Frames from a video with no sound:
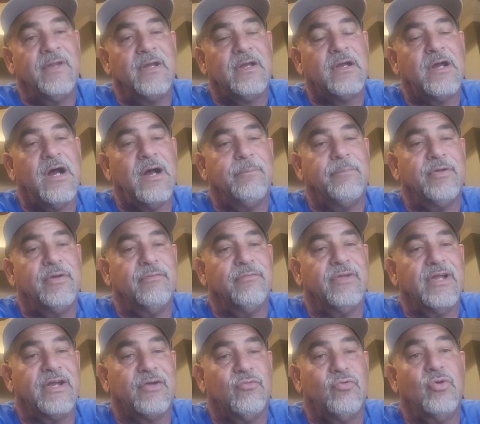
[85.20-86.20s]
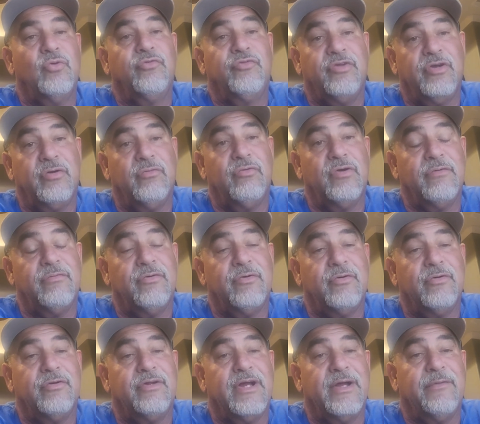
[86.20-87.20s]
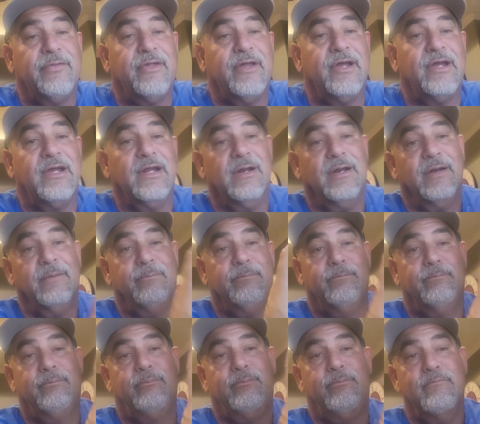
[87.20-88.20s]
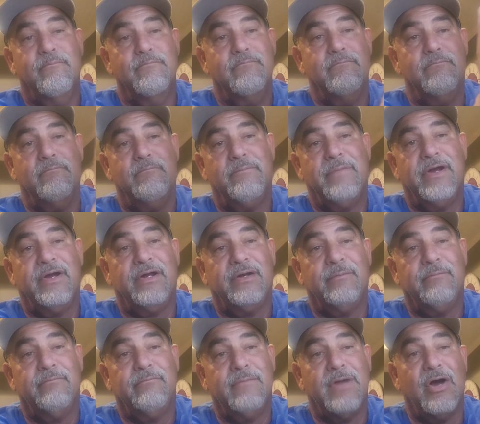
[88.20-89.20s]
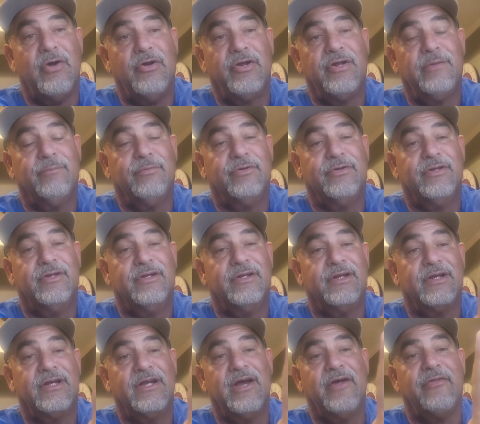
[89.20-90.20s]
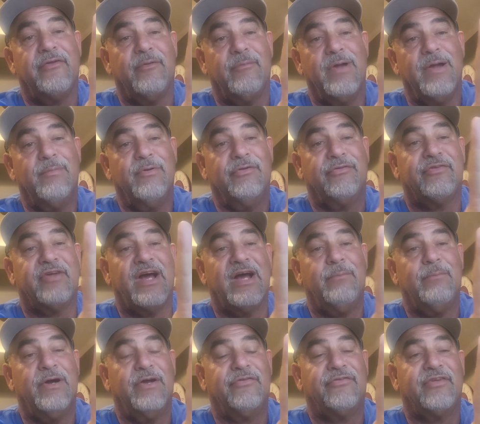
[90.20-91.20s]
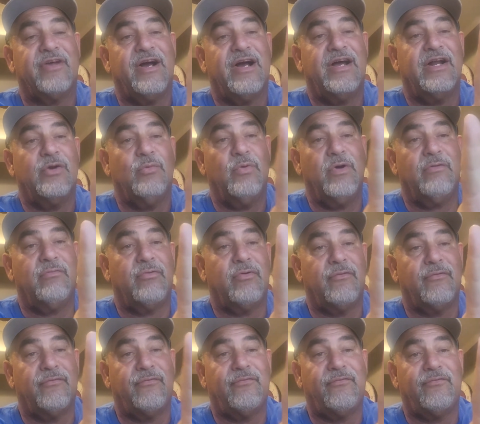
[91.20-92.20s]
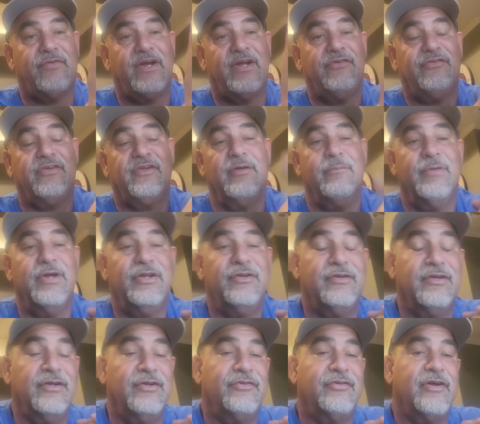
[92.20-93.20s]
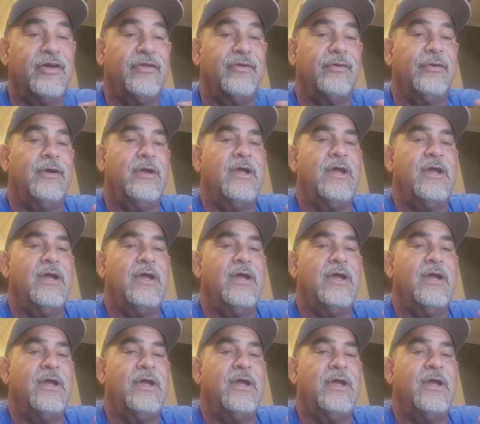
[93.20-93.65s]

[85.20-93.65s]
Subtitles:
copy of like Rosie the Riveter type thing, and then mounting them together, maybe side by side or whatever, phasing them into each other